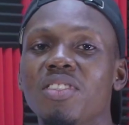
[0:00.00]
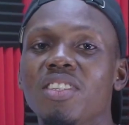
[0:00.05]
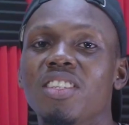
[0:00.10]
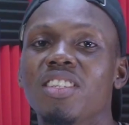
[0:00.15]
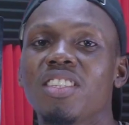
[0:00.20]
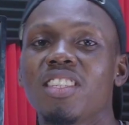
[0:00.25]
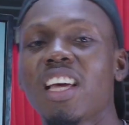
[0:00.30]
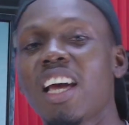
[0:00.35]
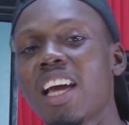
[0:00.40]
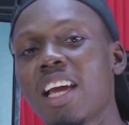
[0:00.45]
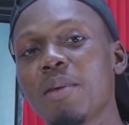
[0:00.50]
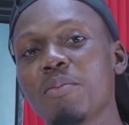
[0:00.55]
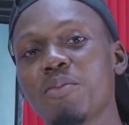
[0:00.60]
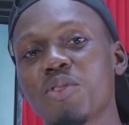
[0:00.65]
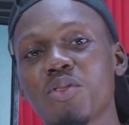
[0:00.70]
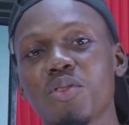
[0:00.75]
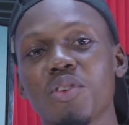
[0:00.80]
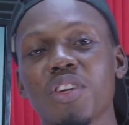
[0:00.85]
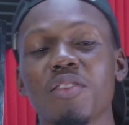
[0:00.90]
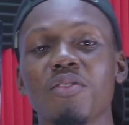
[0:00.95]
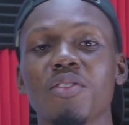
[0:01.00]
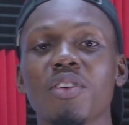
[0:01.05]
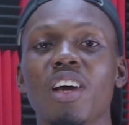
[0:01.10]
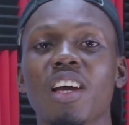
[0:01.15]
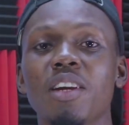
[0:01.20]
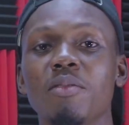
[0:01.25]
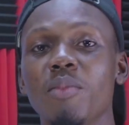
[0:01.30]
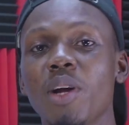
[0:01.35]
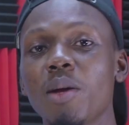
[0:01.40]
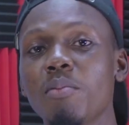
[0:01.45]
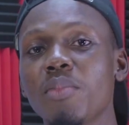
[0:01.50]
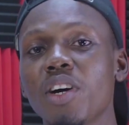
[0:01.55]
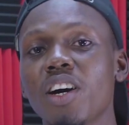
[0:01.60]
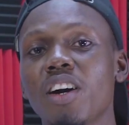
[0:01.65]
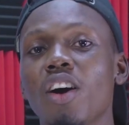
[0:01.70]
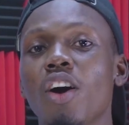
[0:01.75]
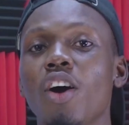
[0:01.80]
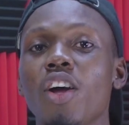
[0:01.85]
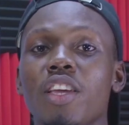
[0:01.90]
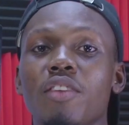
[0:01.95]
this time. So if you
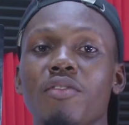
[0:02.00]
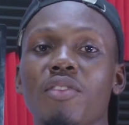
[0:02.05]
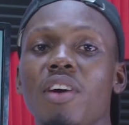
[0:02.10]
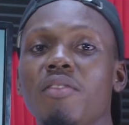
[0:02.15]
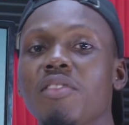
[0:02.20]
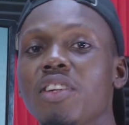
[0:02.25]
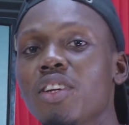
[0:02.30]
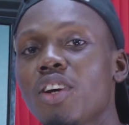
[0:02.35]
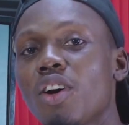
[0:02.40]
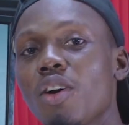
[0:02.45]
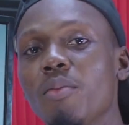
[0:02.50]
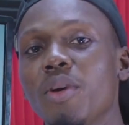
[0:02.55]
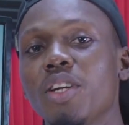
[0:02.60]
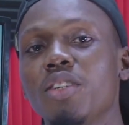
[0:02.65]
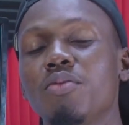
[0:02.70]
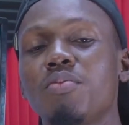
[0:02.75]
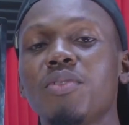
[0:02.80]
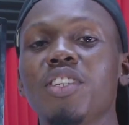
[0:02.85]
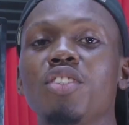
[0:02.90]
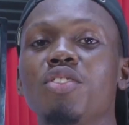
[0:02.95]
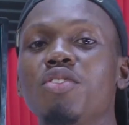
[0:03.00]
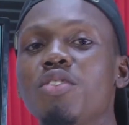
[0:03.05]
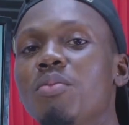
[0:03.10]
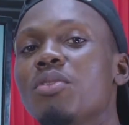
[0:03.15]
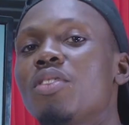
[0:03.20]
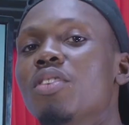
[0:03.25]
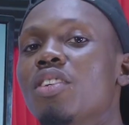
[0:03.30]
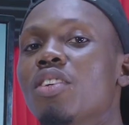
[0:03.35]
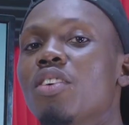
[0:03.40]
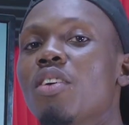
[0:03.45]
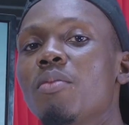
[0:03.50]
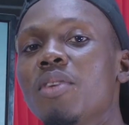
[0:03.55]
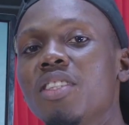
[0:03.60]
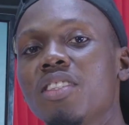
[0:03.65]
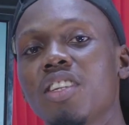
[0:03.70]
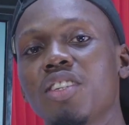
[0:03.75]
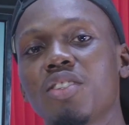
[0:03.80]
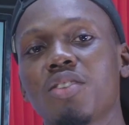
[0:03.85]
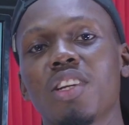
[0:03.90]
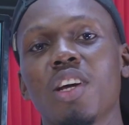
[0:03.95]
have any comment, please drop it on the
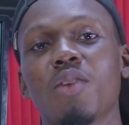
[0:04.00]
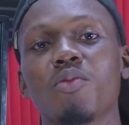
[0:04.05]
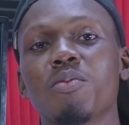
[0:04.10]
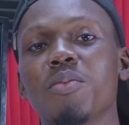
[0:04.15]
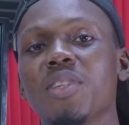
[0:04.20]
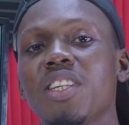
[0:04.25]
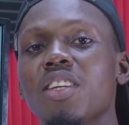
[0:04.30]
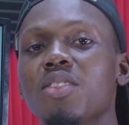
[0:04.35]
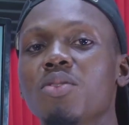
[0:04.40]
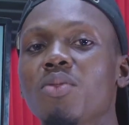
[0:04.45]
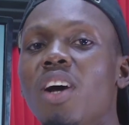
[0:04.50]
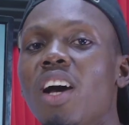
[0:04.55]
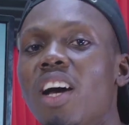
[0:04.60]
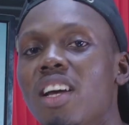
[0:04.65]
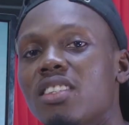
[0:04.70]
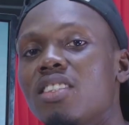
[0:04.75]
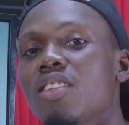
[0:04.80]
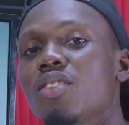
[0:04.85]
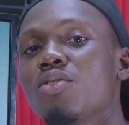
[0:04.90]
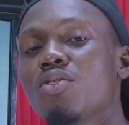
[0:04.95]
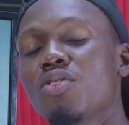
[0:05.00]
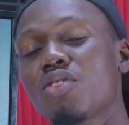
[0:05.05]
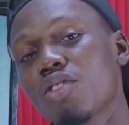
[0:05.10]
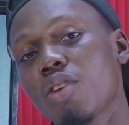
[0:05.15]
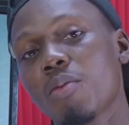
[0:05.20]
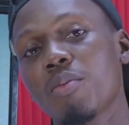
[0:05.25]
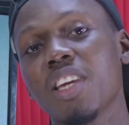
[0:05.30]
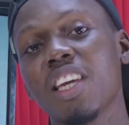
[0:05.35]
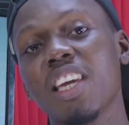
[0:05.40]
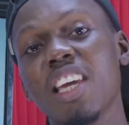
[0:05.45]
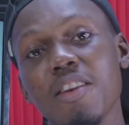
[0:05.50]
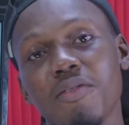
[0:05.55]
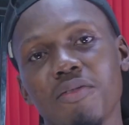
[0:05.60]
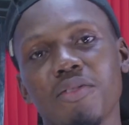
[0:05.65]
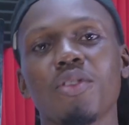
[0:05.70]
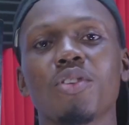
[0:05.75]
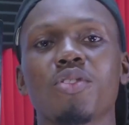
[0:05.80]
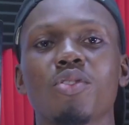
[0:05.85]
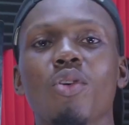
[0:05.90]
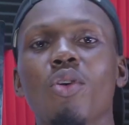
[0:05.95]
comment section and we'll be there to answer to some, if
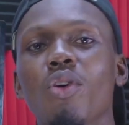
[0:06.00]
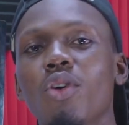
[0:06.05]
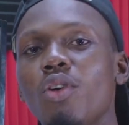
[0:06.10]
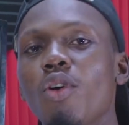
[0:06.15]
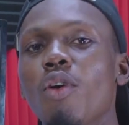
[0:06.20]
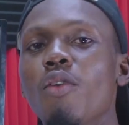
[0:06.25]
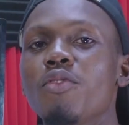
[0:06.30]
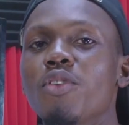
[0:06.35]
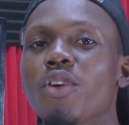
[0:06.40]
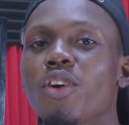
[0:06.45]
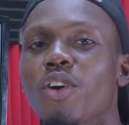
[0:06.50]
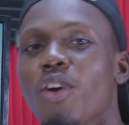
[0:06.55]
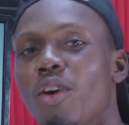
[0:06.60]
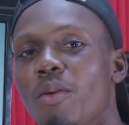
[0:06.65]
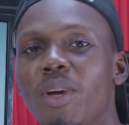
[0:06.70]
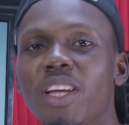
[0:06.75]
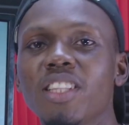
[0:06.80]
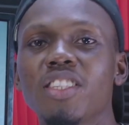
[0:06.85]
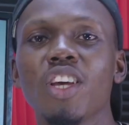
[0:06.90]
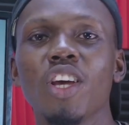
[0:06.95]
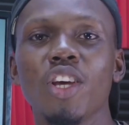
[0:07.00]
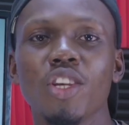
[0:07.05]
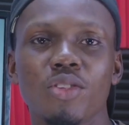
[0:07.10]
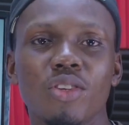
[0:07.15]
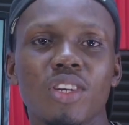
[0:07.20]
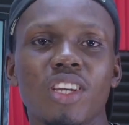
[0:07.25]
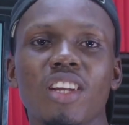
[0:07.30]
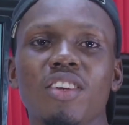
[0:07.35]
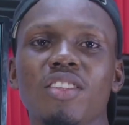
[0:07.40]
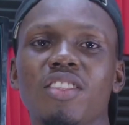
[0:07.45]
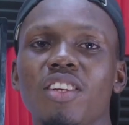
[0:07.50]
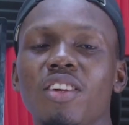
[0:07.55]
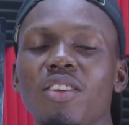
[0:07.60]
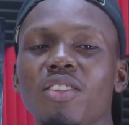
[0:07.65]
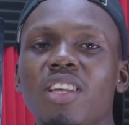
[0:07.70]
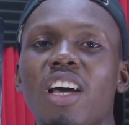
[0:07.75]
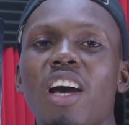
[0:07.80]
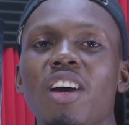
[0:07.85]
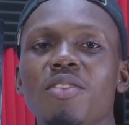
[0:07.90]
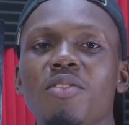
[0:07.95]
not all, of your comments. So you get to tell
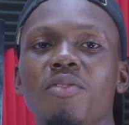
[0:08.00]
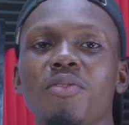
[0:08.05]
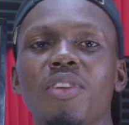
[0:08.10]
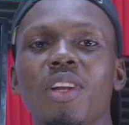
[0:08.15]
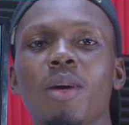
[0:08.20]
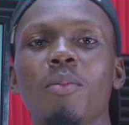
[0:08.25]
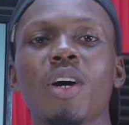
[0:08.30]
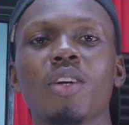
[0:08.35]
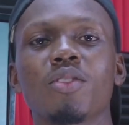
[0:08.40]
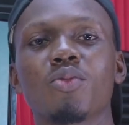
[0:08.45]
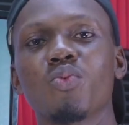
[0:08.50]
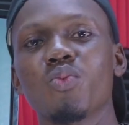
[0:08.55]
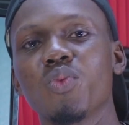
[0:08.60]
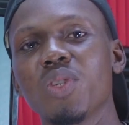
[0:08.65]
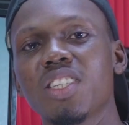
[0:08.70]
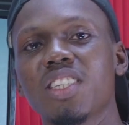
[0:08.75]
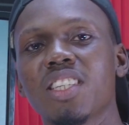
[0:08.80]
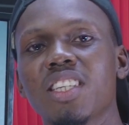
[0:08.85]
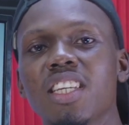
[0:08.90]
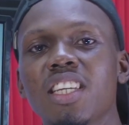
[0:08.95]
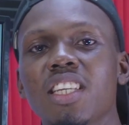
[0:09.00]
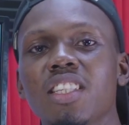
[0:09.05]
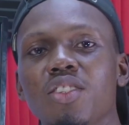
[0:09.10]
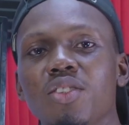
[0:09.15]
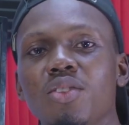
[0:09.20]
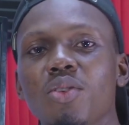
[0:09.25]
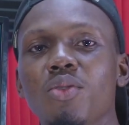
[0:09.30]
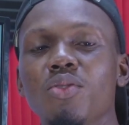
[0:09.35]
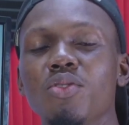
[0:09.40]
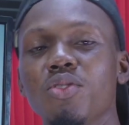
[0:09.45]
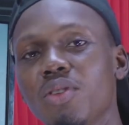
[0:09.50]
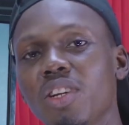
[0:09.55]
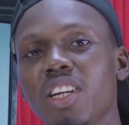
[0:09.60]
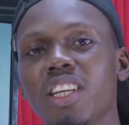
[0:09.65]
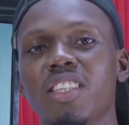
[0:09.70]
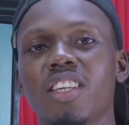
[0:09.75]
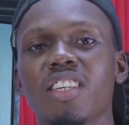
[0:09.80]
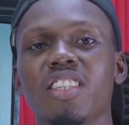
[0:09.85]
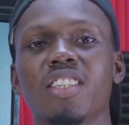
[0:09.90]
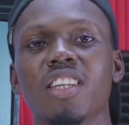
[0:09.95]
us how you feel about Wizkid, you know,
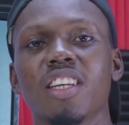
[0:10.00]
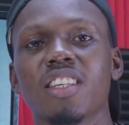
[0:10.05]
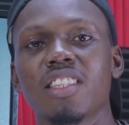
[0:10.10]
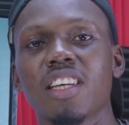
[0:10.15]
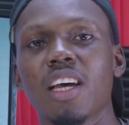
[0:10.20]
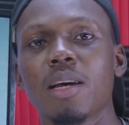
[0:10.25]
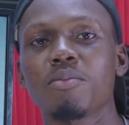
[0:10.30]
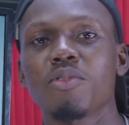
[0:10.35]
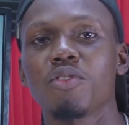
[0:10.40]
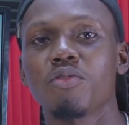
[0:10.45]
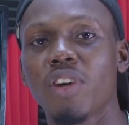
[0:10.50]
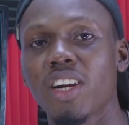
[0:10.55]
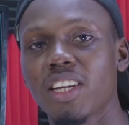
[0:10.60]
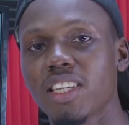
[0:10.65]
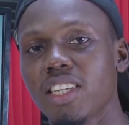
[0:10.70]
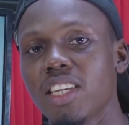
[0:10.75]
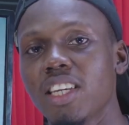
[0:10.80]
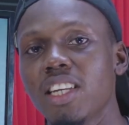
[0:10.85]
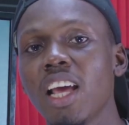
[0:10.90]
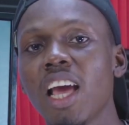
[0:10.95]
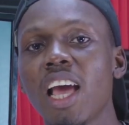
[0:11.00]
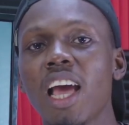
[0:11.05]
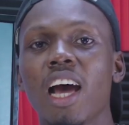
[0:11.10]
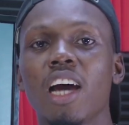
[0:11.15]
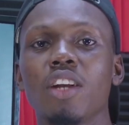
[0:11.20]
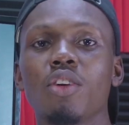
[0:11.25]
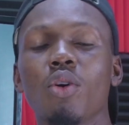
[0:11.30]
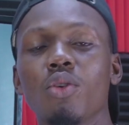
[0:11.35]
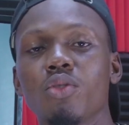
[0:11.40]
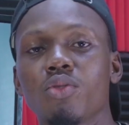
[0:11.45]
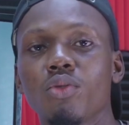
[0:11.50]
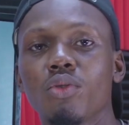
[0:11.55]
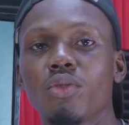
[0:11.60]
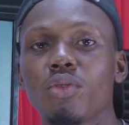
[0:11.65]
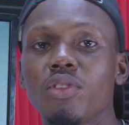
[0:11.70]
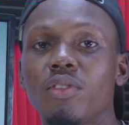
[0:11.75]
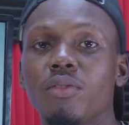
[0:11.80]
latest Shazam's ranking, and also